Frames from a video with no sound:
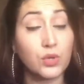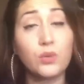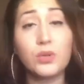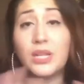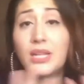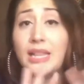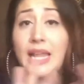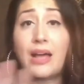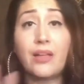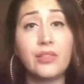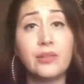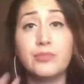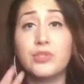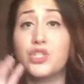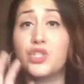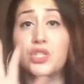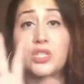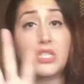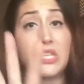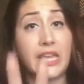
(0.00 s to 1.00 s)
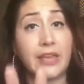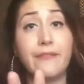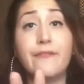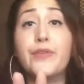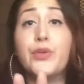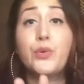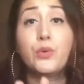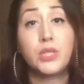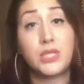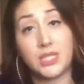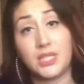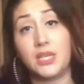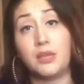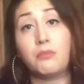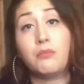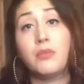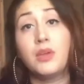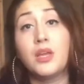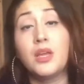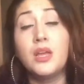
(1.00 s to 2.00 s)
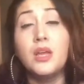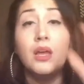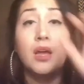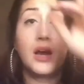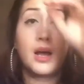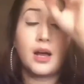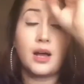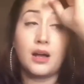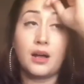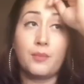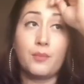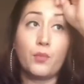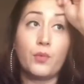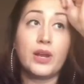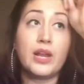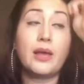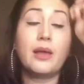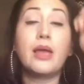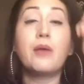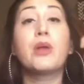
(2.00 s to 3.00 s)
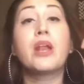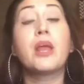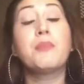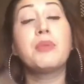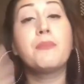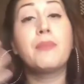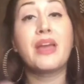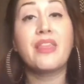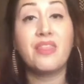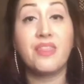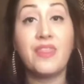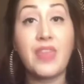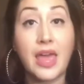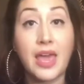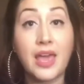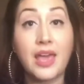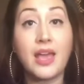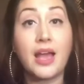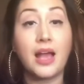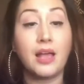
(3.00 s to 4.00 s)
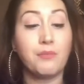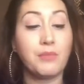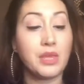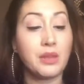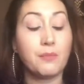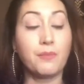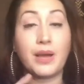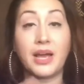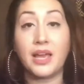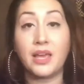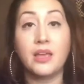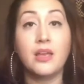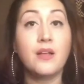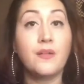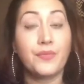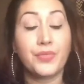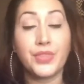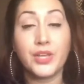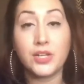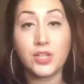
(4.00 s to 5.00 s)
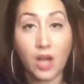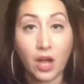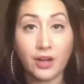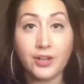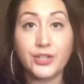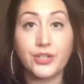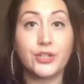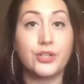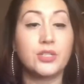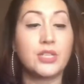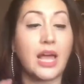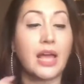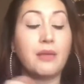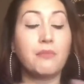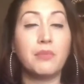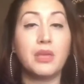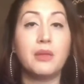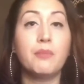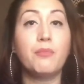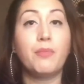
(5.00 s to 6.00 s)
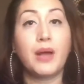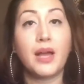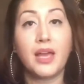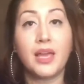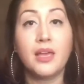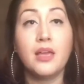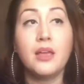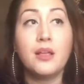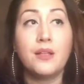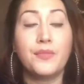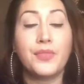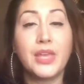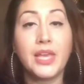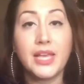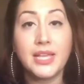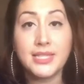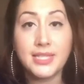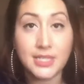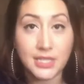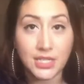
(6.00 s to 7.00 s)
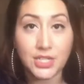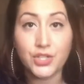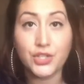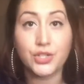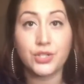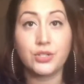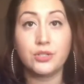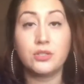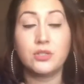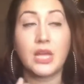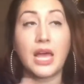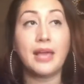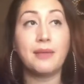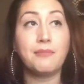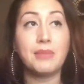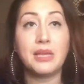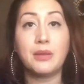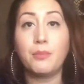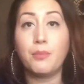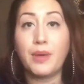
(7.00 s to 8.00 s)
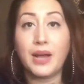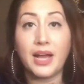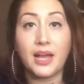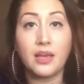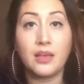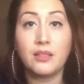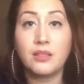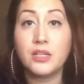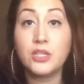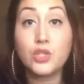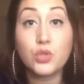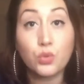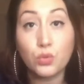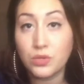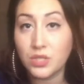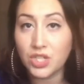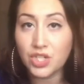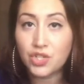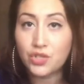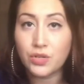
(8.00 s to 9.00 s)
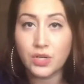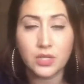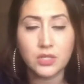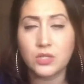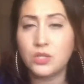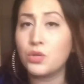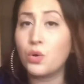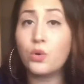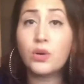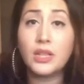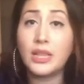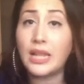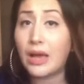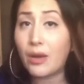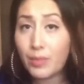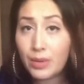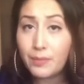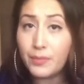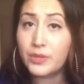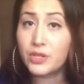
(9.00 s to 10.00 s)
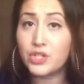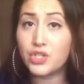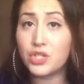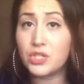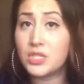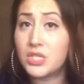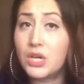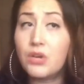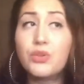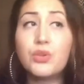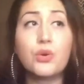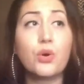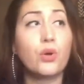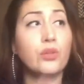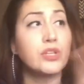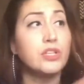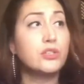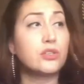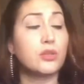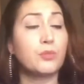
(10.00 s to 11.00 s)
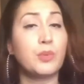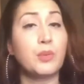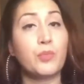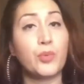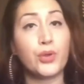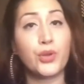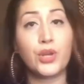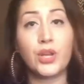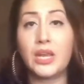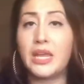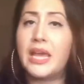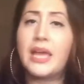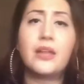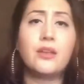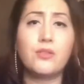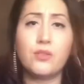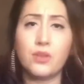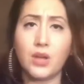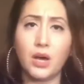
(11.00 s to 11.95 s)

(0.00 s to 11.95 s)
Don't allow them to just give you a team. What I mean by the doctors, I mean by his teachers, I mean by the school districts. Don't allow people to just tell you, oh, these are the people you're gonna get.